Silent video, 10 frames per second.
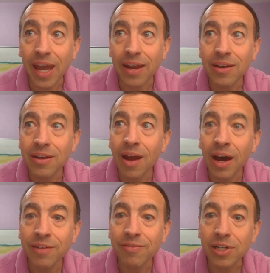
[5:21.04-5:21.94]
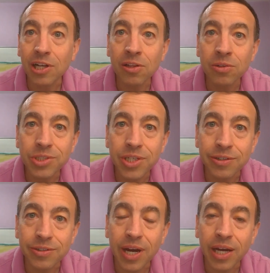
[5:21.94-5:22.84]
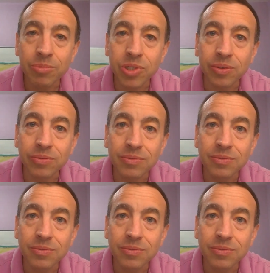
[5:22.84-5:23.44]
And not even close to your time zone,